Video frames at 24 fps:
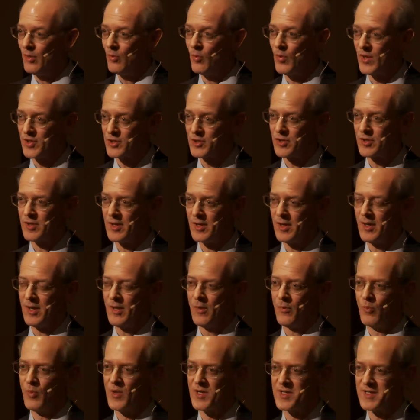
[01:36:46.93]
which
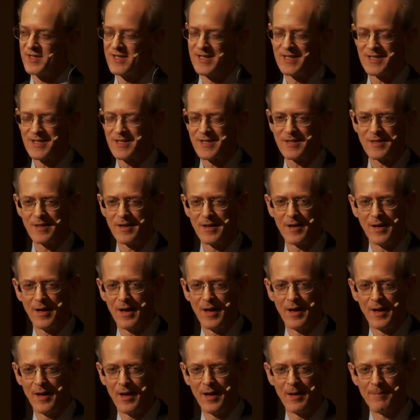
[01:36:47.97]
was this
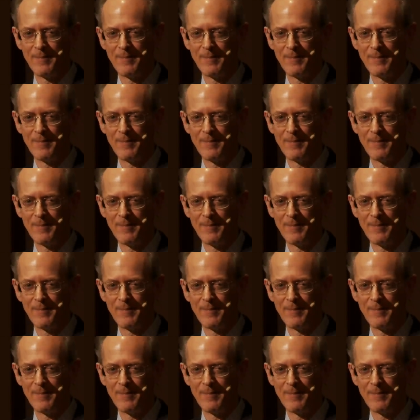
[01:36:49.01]
uh,